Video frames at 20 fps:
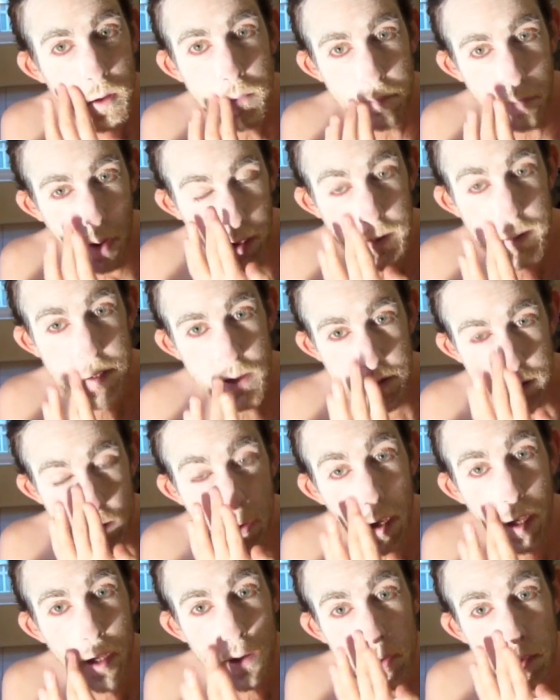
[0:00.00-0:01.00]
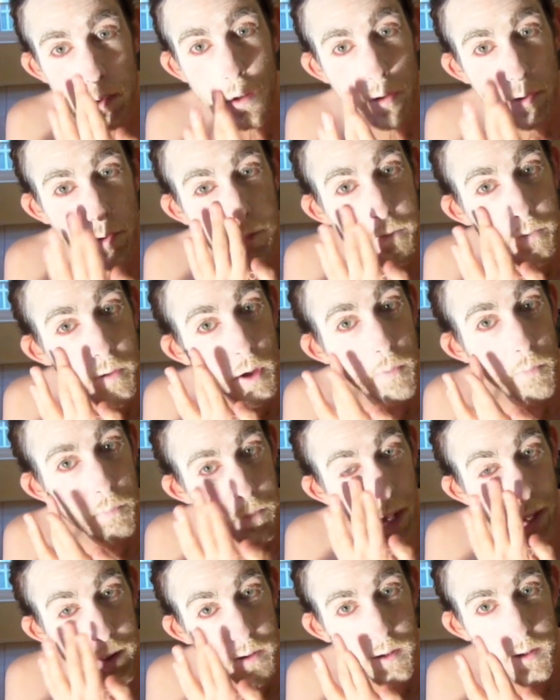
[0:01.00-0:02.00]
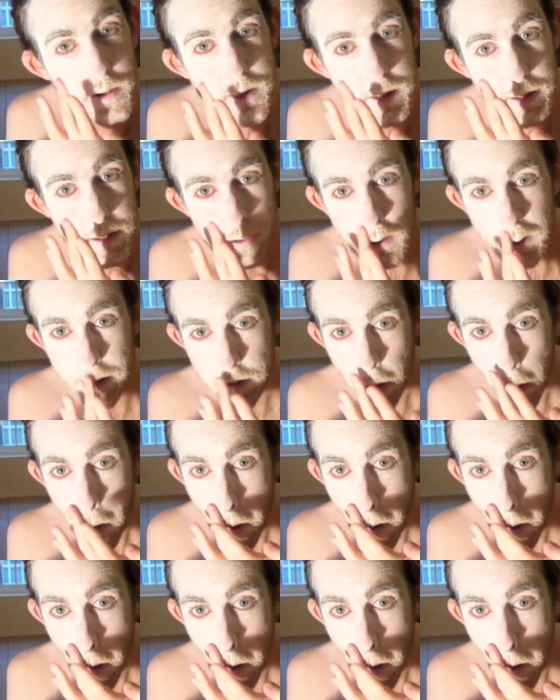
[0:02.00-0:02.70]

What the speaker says: by Sister Ursula in the film Black Narcissus,